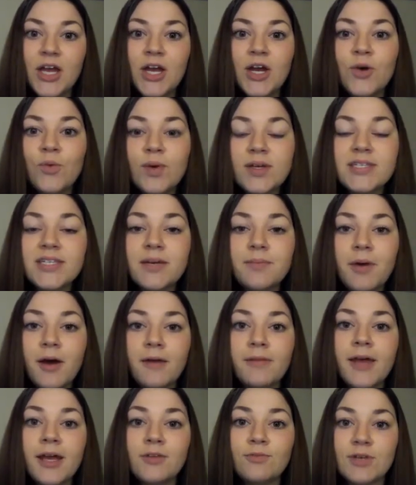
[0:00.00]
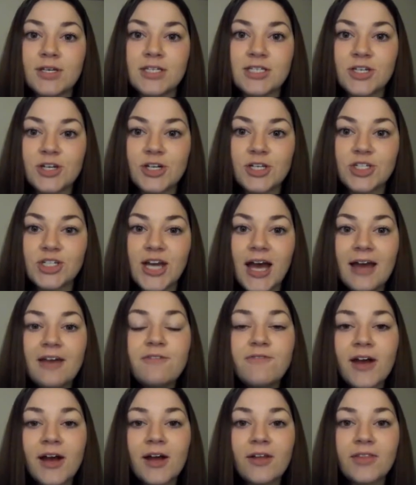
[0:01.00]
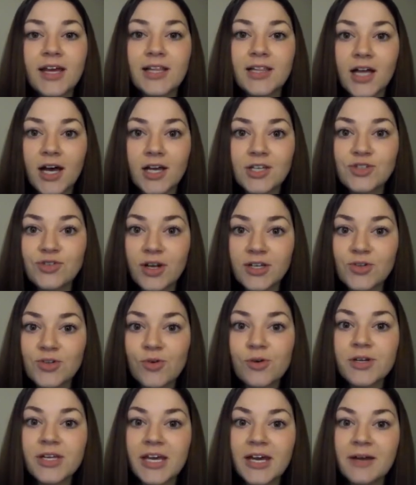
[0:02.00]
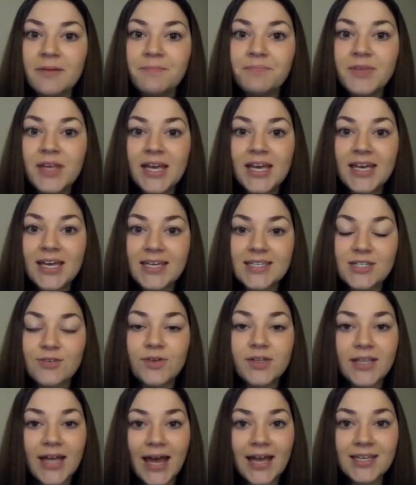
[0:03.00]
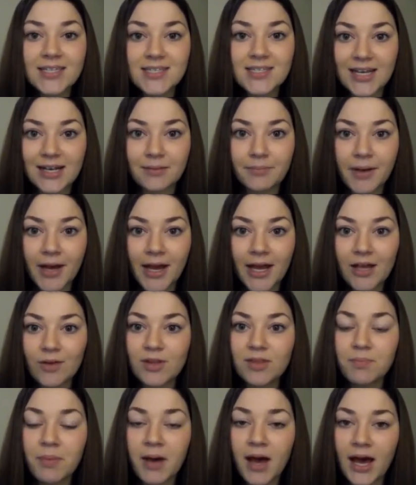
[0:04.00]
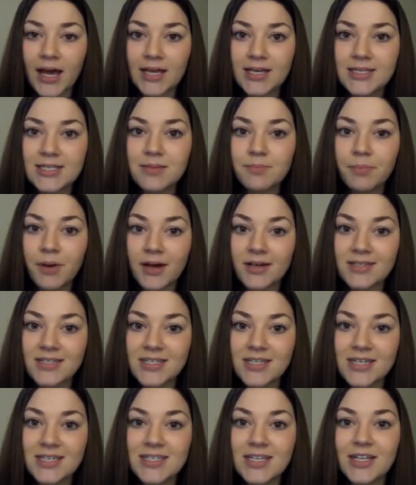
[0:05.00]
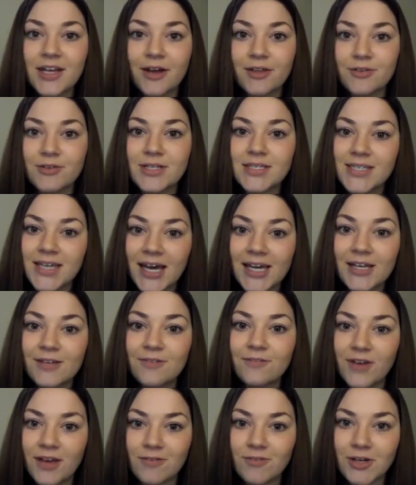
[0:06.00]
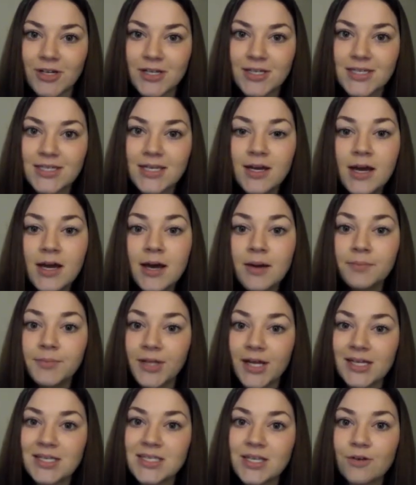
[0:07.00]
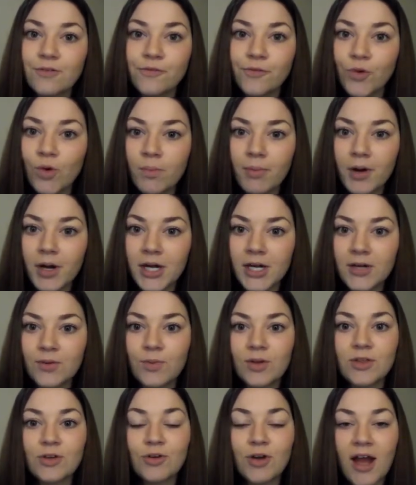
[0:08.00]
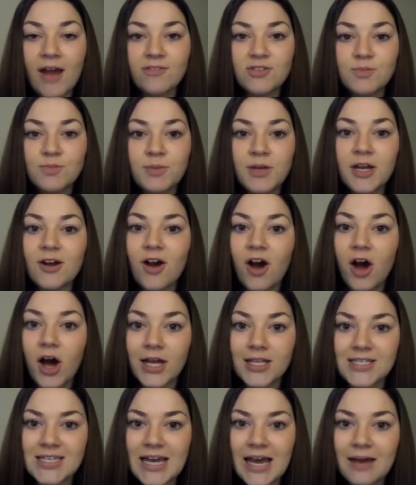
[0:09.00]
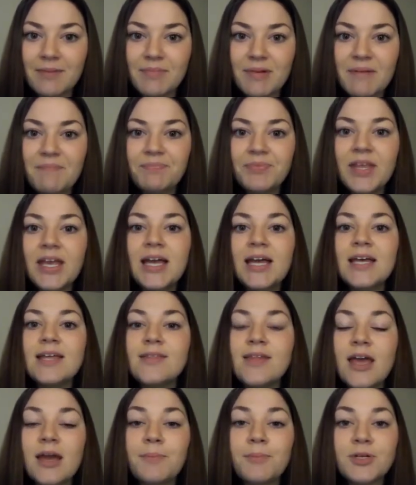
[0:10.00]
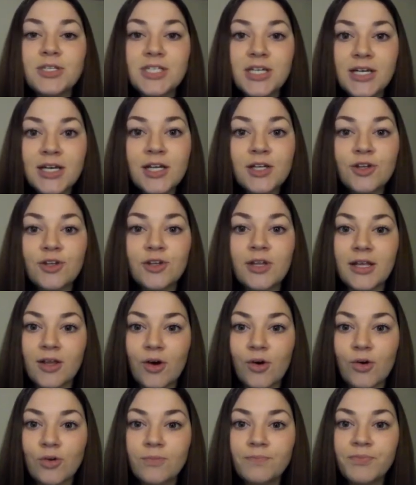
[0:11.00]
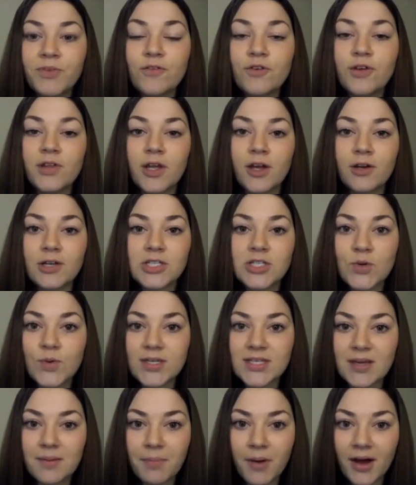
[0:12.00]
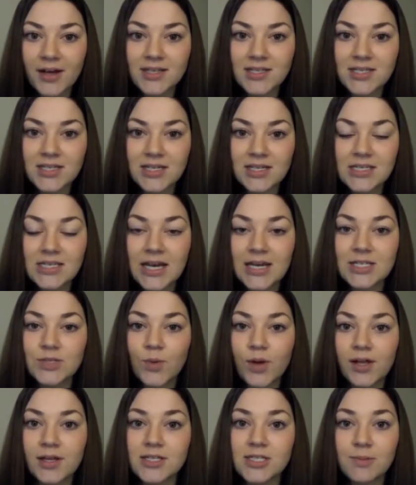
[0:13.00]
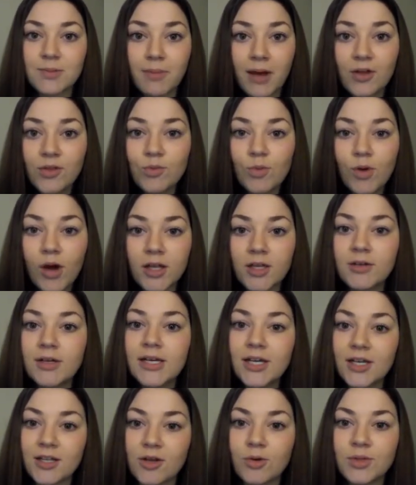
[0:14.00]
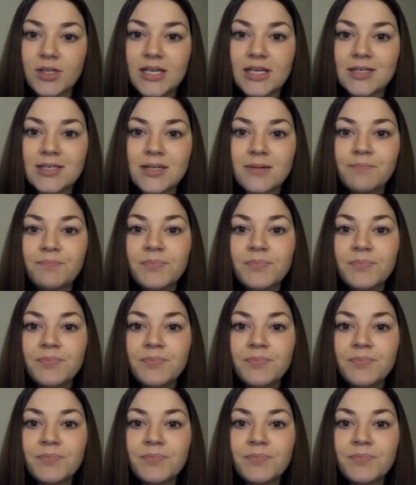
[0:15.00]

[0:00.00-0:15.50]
With some online research, I found that La Trattoria is a relaxed standby with pies, pastas, and other Italian favorites, plus a full bar with craft beer on tap. They are particularly known for their exquisite pastas as well as mouth-watering cannolis.